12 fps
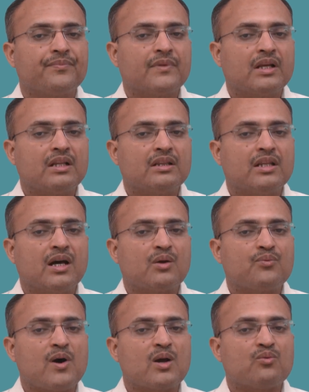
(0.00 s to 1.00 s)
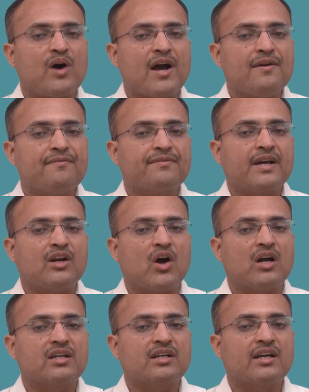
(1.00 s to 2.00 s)
Therefore, wife
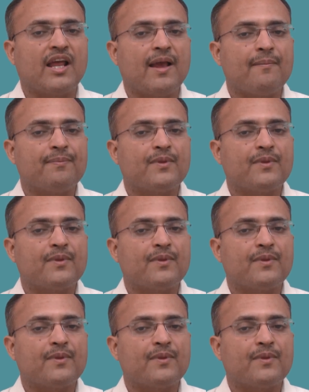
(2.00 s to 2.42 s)
cannot claim the